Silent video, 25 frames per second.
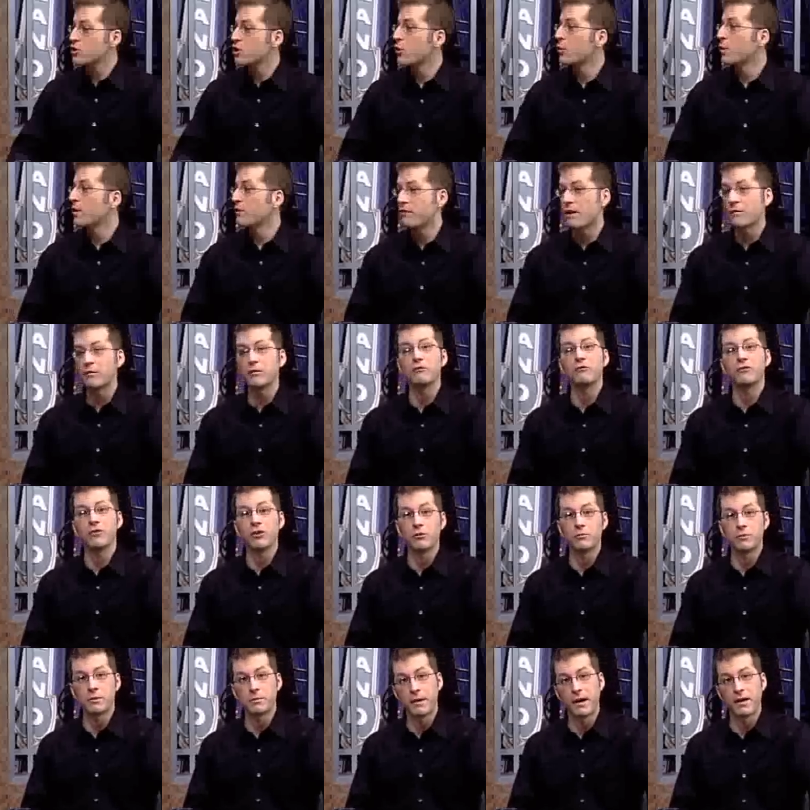show we've ever
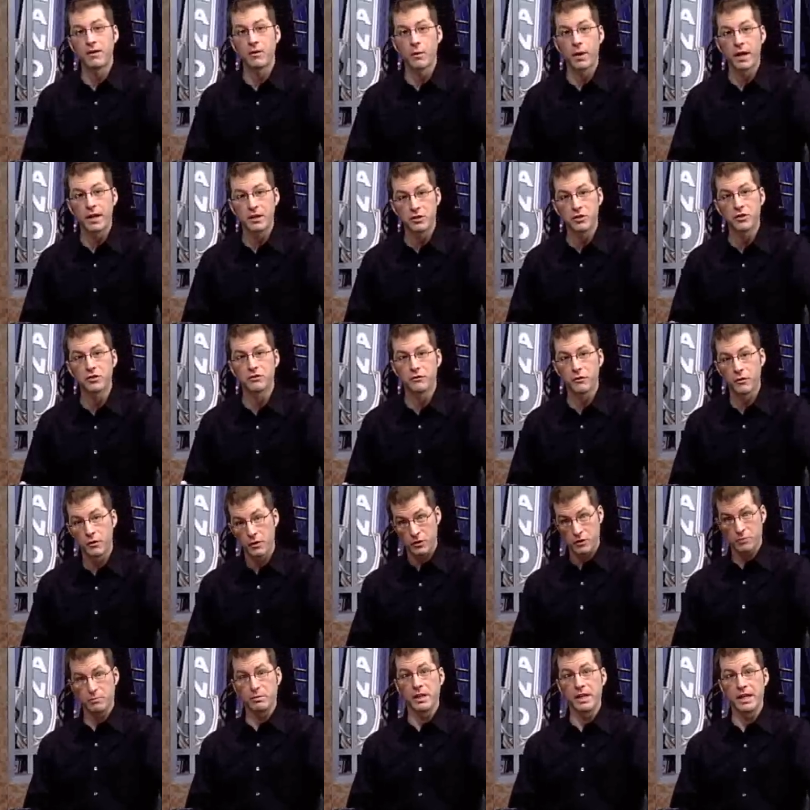filmed, by the way, just for
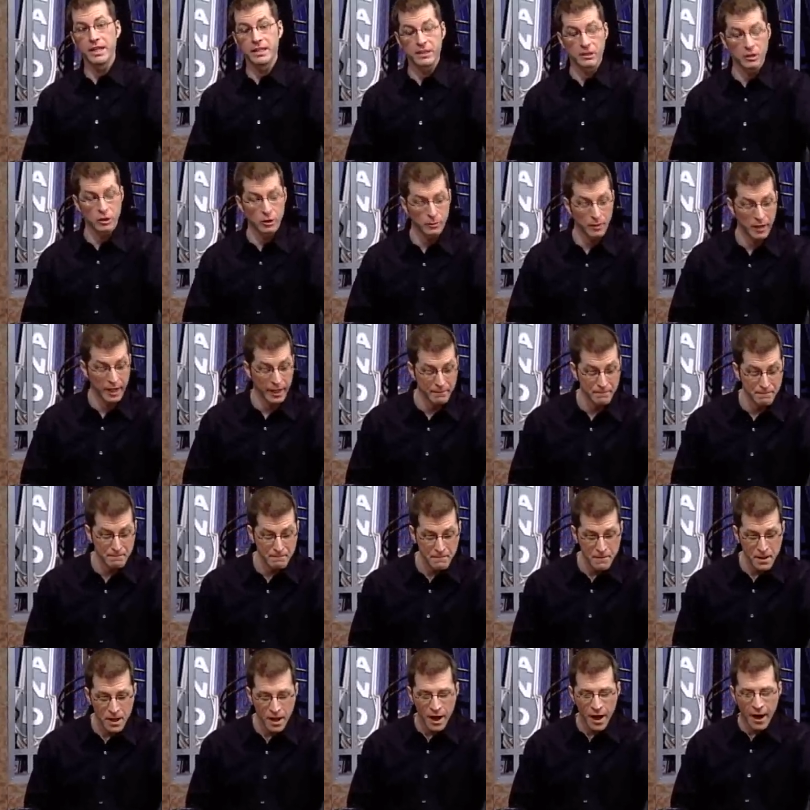those playing the game.
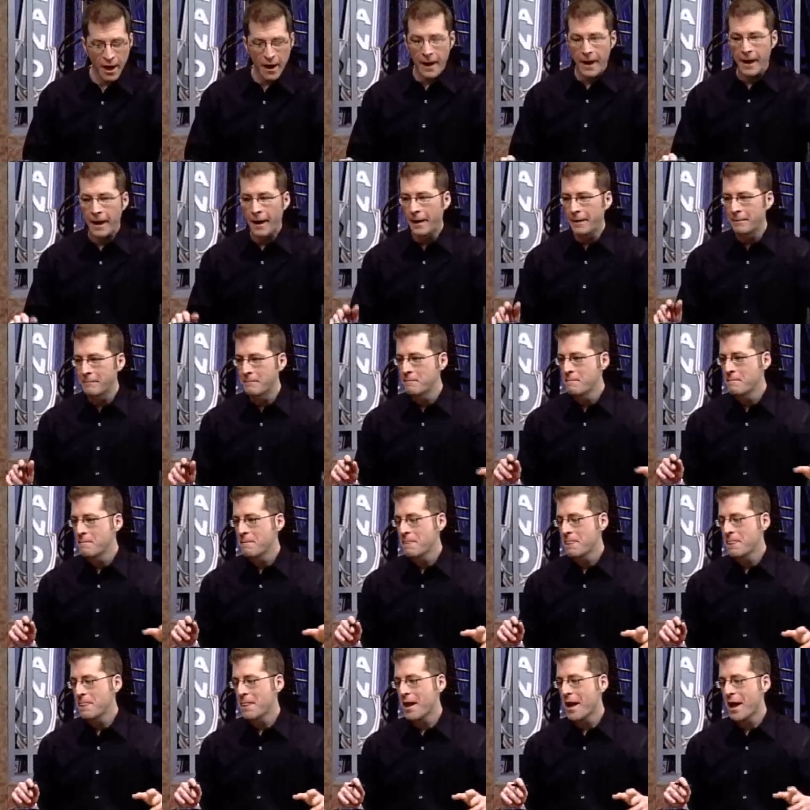Um,
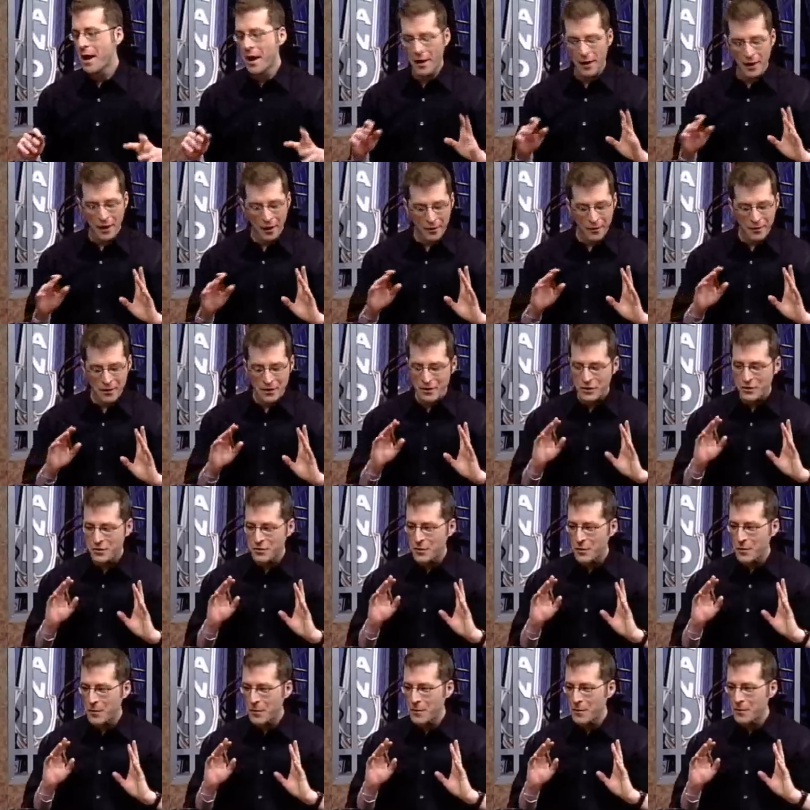uh, uh,
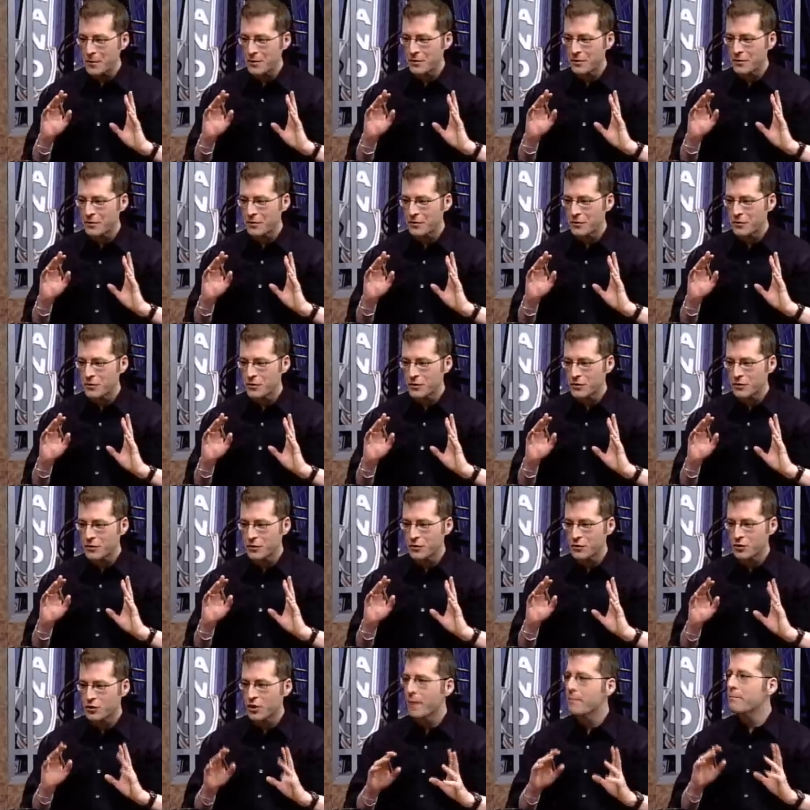so, just
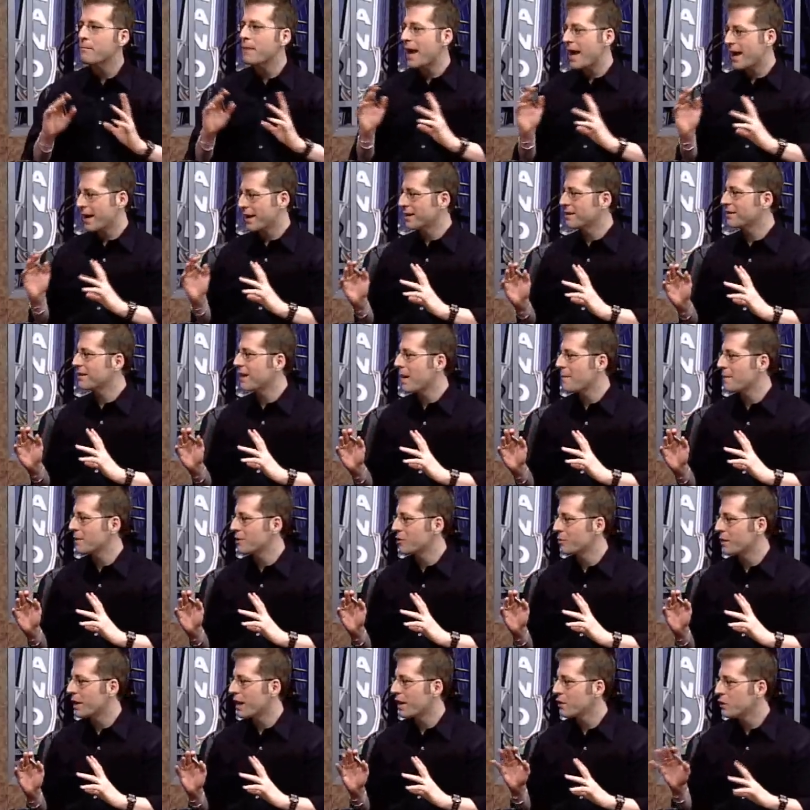to jump back in time a
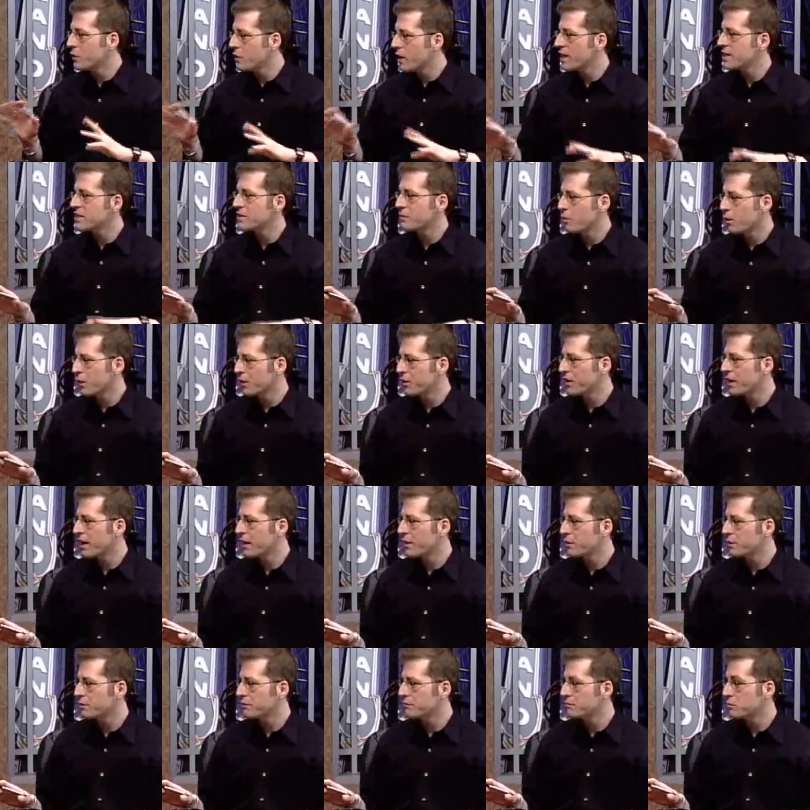little bit, uh, you guys have mm-hmm. worked
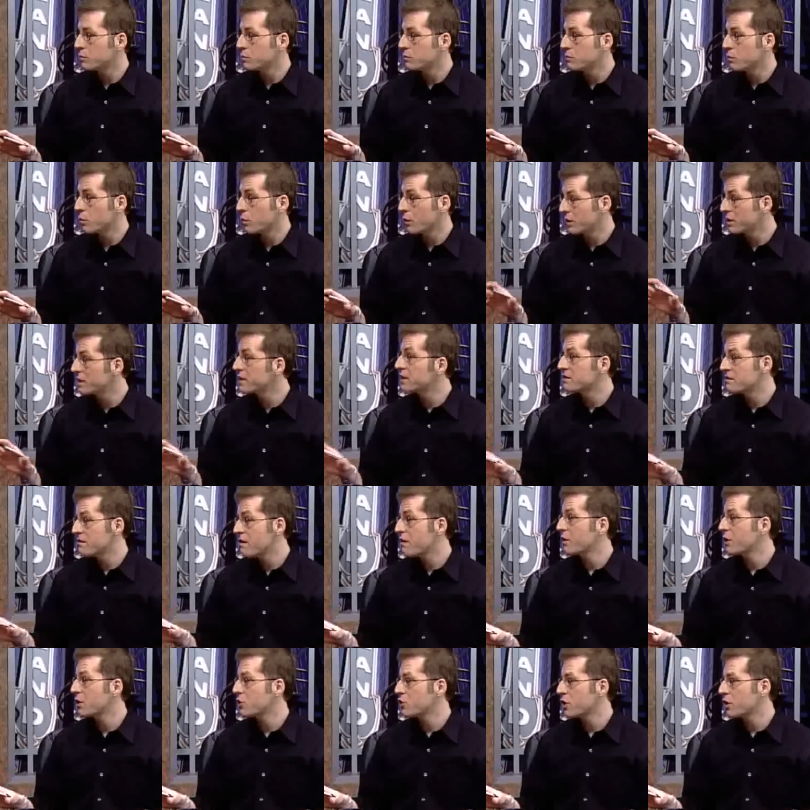together, or at least
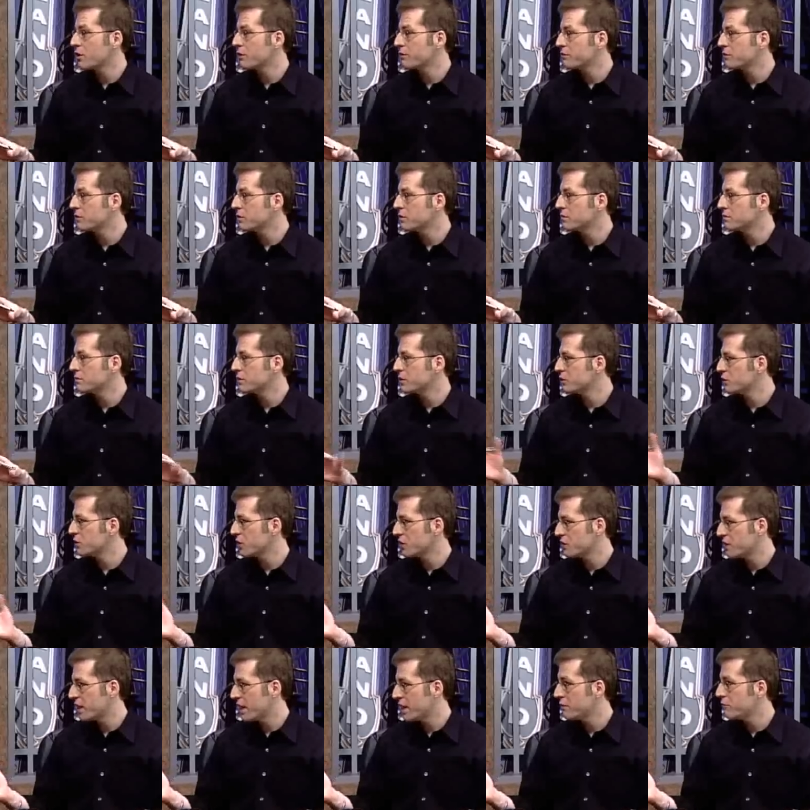known each other for, what do you
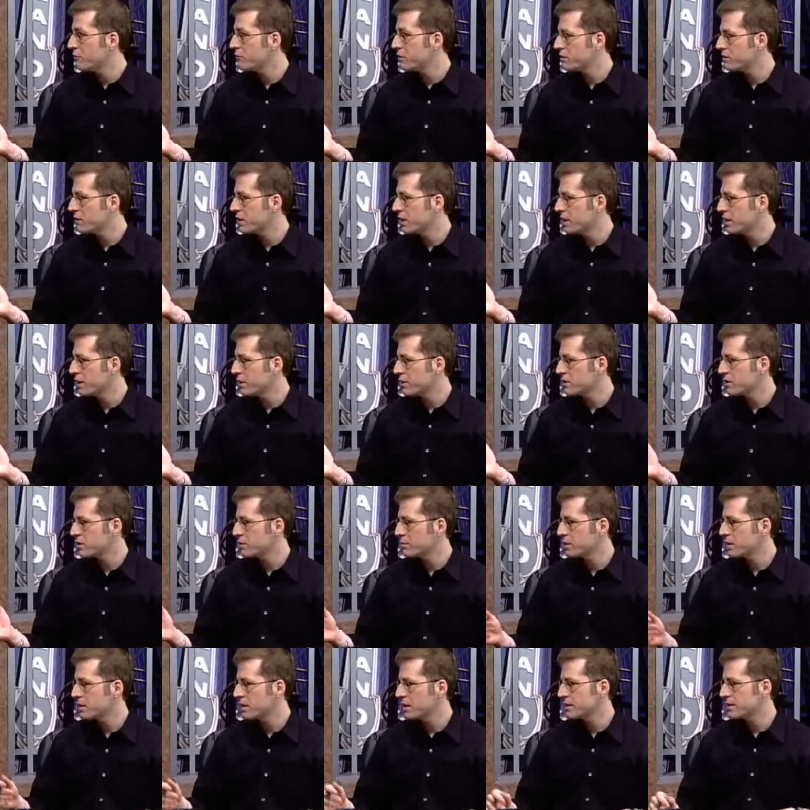say, 10, 15 years,
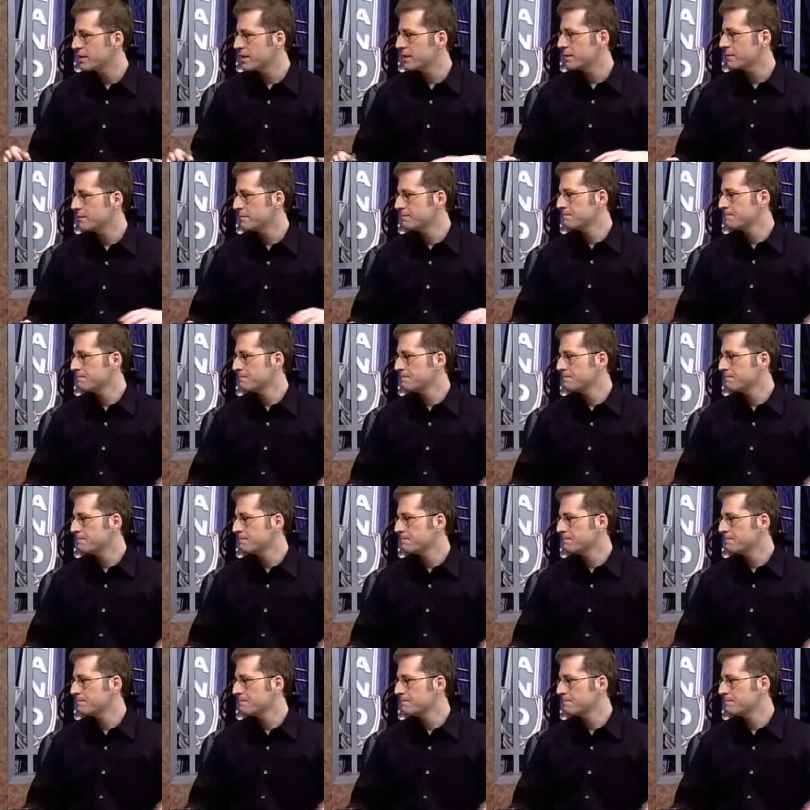something uh, like yeah, that?